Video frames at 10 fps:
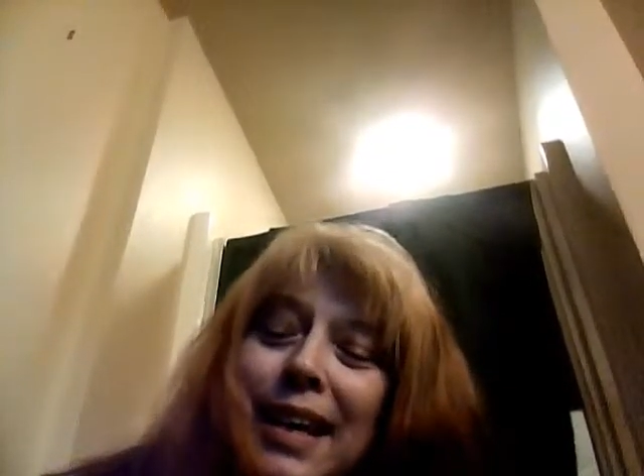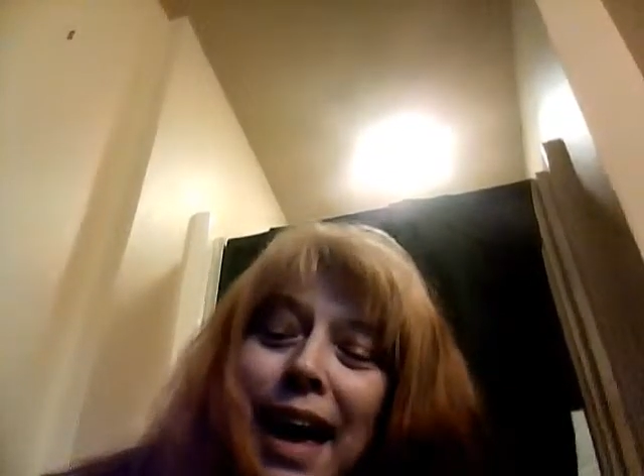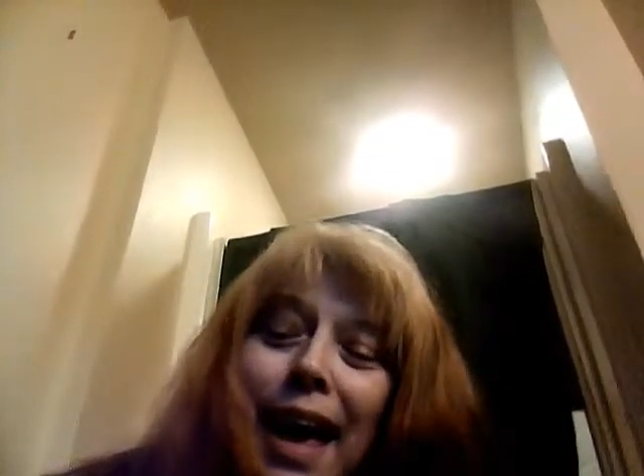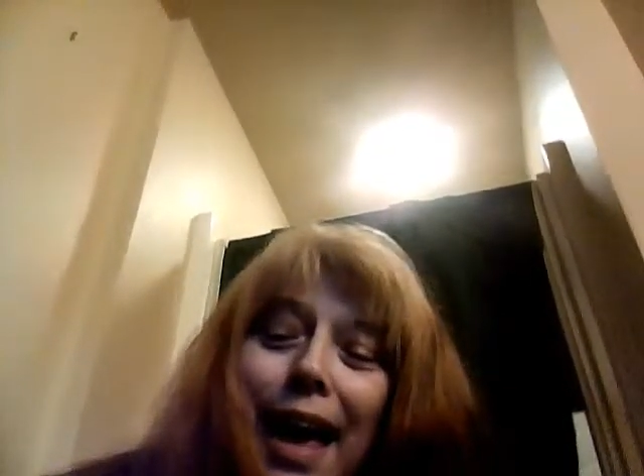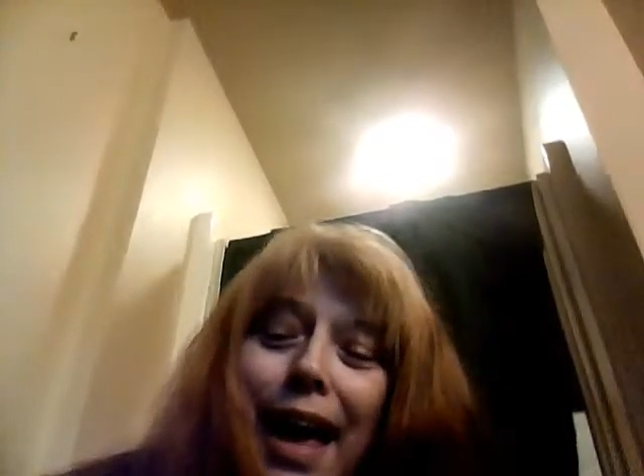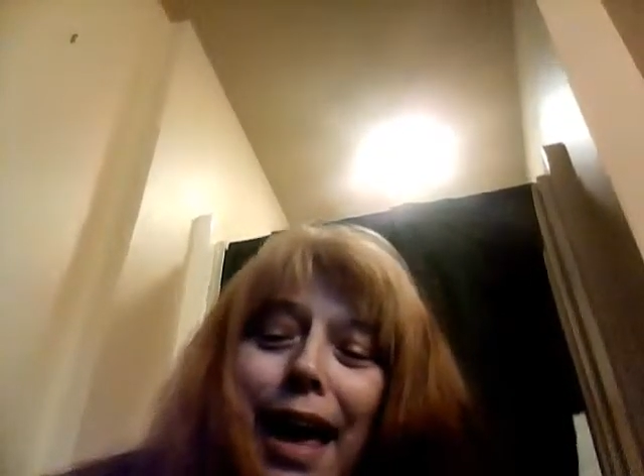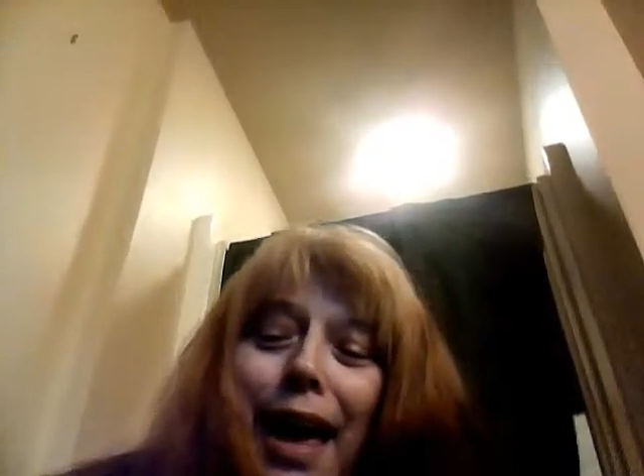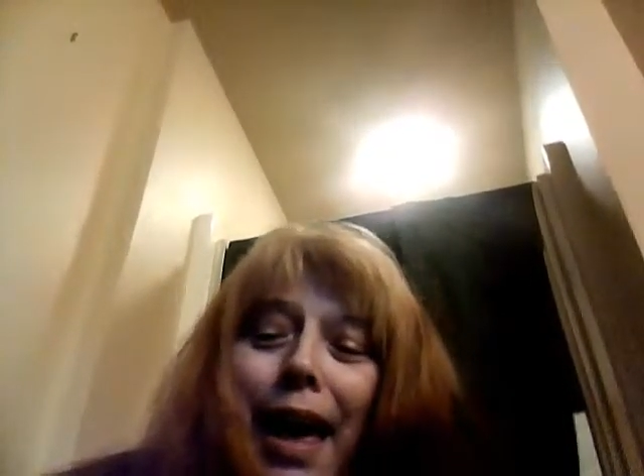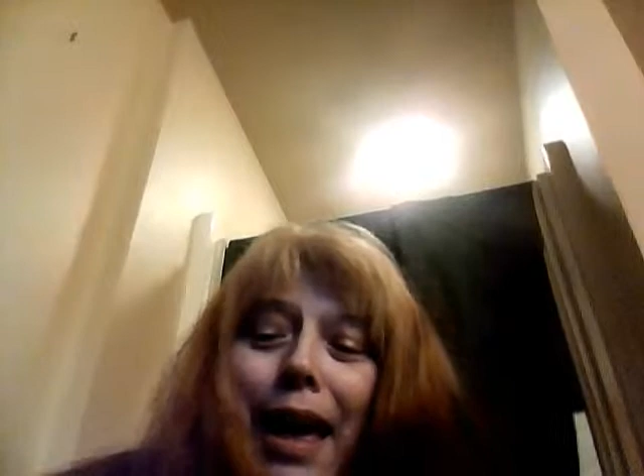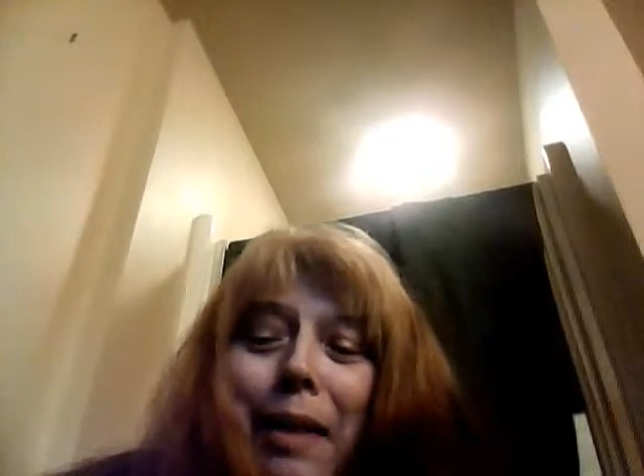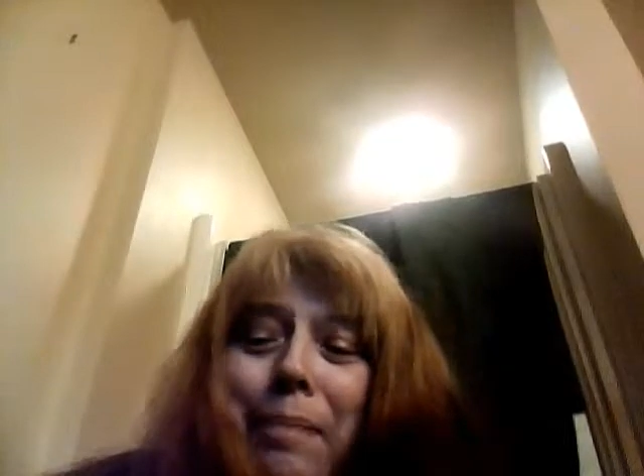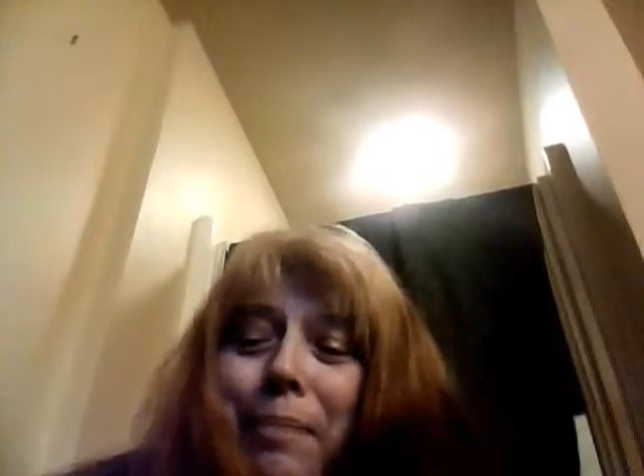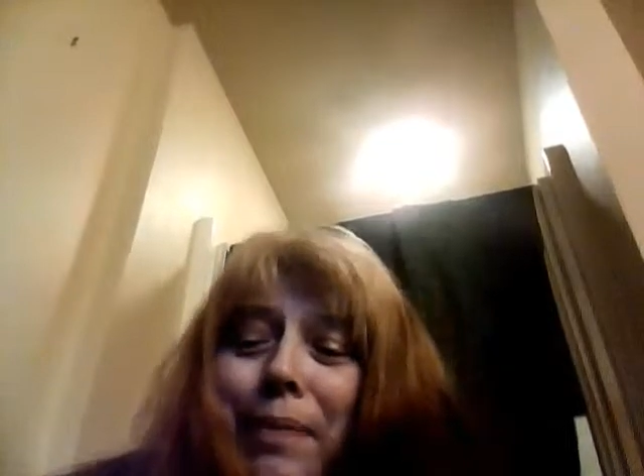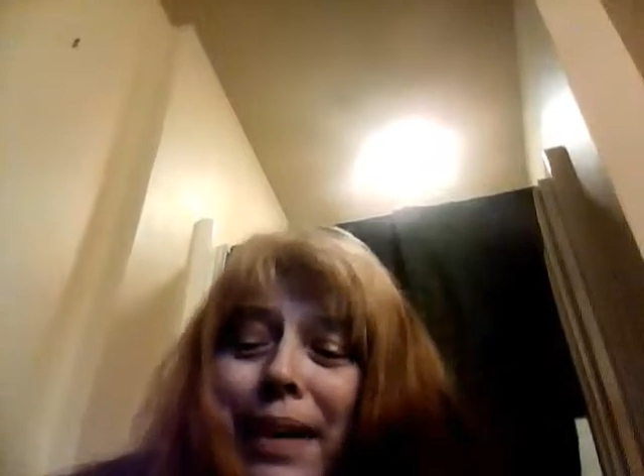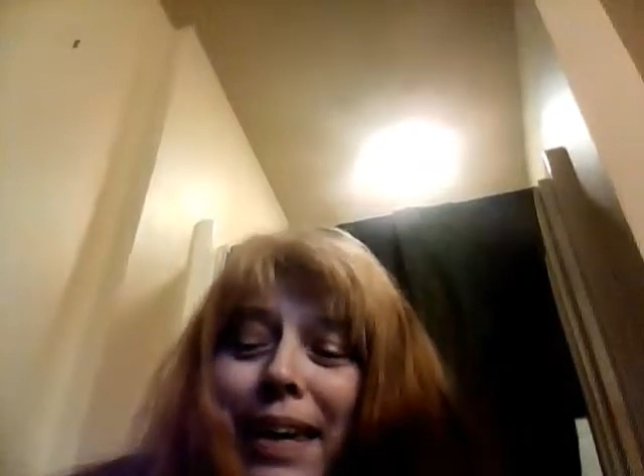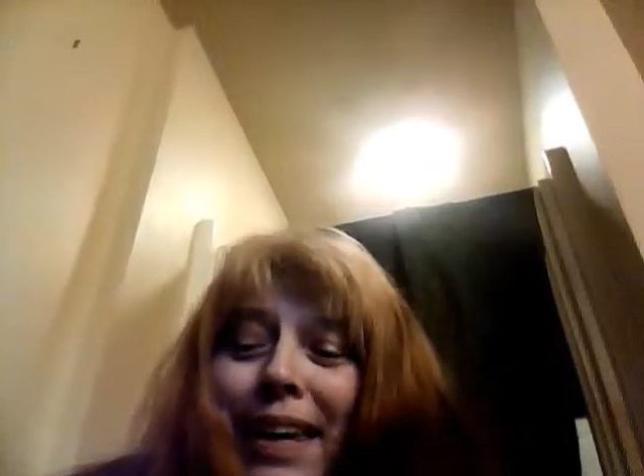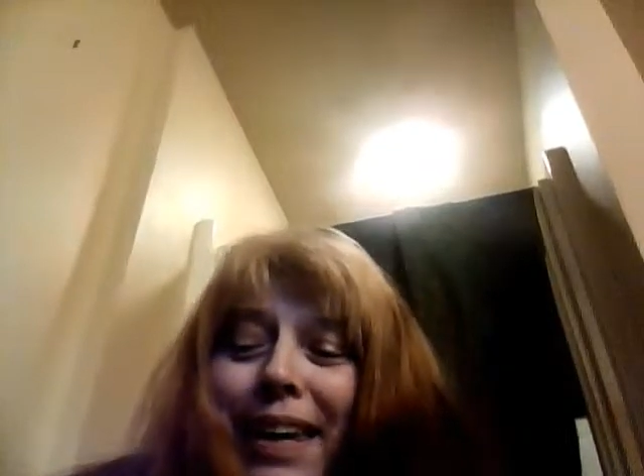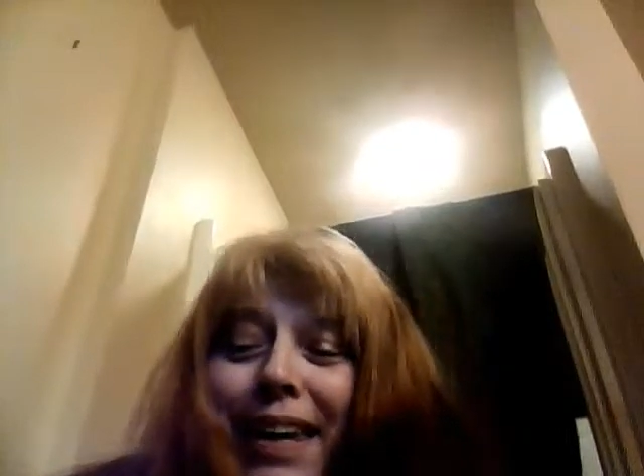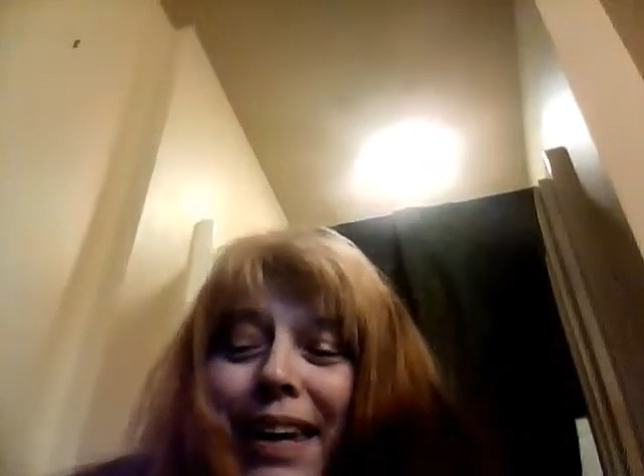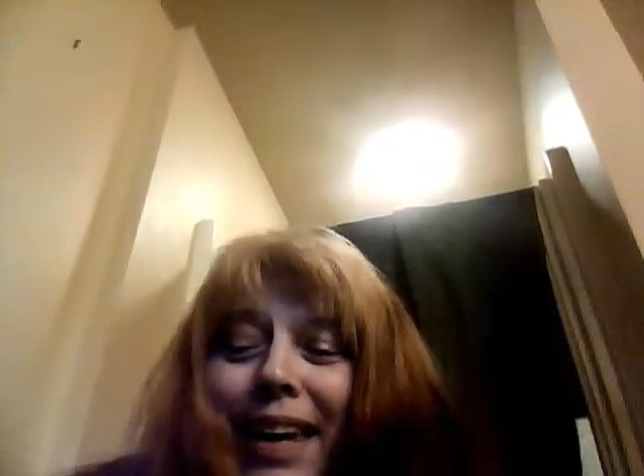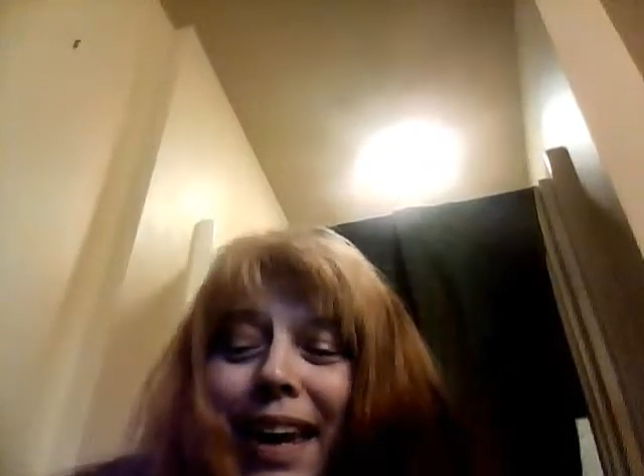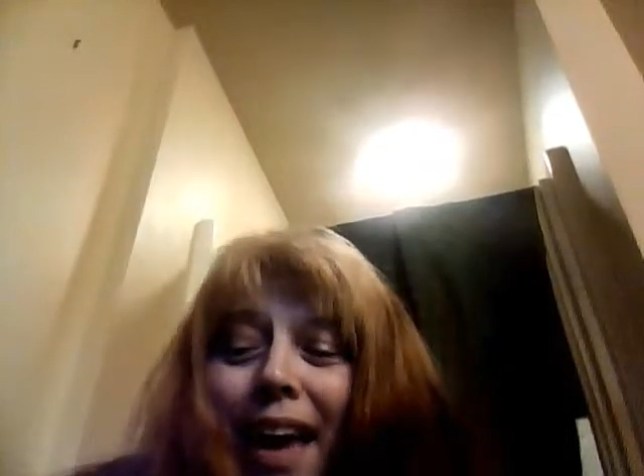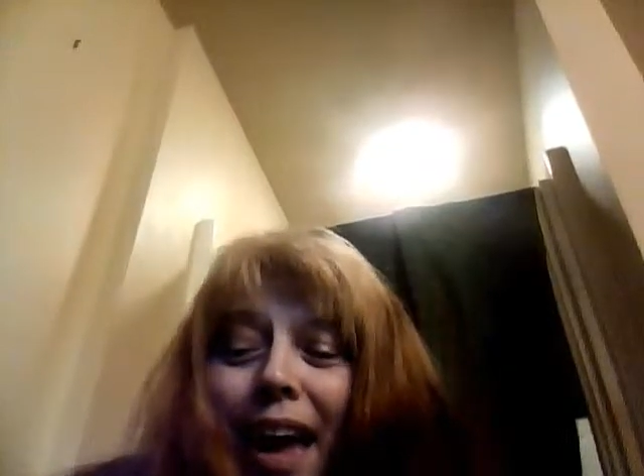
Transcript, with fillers: happy.